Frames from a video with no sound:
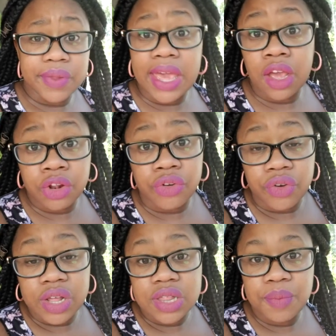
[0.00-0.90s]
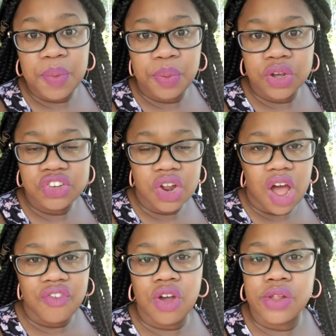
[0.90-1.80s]
ignorance to be pushed
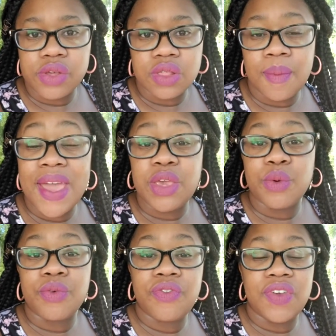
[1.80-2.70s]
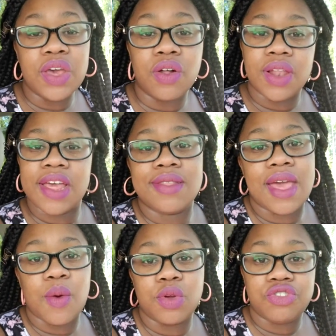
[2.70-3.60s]
off on you to make you feel less
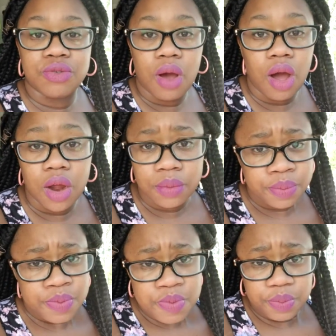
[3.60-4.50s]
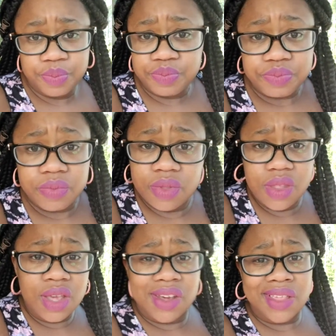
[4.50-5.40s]
than what you are.
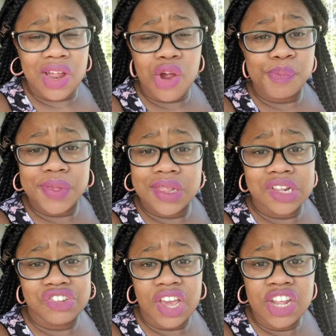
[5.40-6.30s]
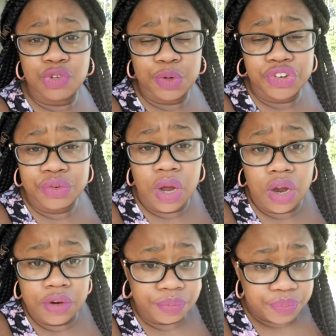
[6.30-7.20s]
Because herpes doesn't change what you
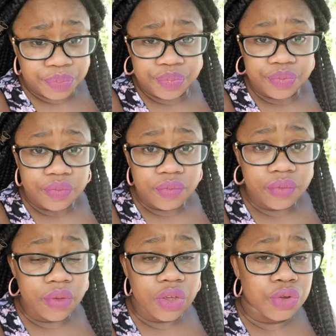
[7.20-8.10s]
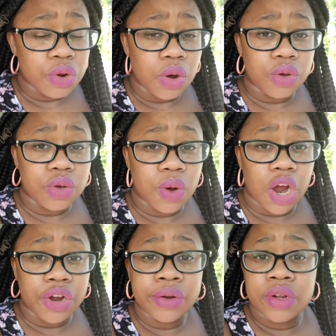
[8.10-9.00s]
are. You know who you are.